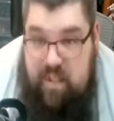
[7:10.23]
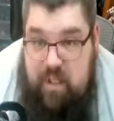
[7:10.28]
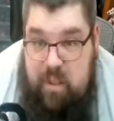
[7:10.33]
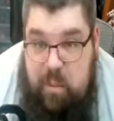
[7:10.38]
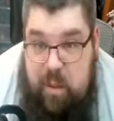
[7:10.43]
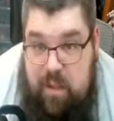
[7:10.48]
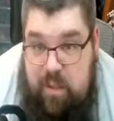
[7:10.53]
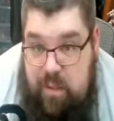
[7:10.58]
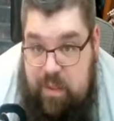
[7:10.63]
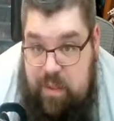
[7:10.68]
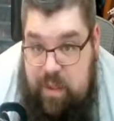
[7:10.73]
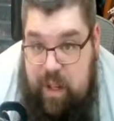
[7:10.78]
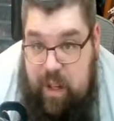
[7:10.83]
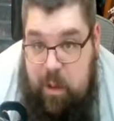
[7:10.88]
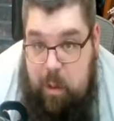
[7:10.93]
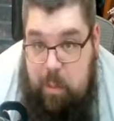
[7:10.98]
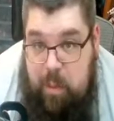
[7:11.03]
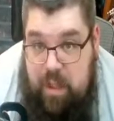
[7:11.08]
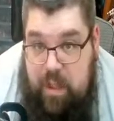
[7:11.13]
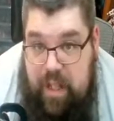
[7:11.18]
expensive as
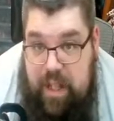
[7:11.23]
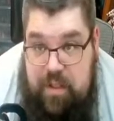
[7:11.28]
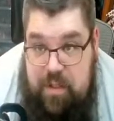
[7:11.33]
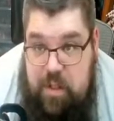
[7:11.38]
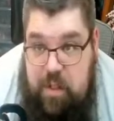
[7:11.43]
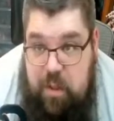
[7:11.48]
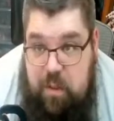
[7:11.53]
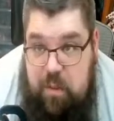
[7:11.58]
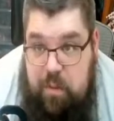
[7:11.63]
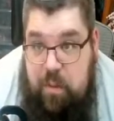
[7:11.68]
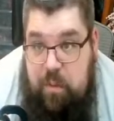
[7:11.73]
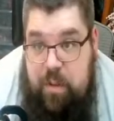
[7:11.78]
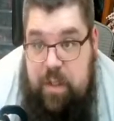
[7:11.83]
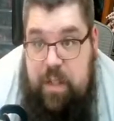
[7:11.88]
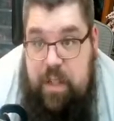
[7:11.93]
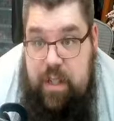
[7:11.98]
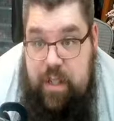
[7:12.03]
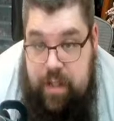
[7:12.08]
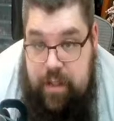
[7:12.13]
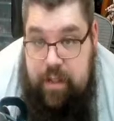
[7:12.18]
hell, but HQs are
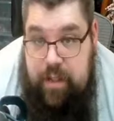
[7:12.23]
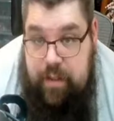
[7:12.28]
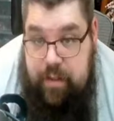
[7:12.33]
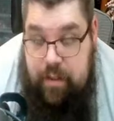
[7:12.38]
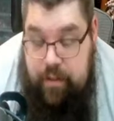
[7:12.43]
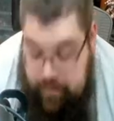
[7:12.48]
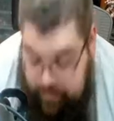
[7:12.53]
ridiculously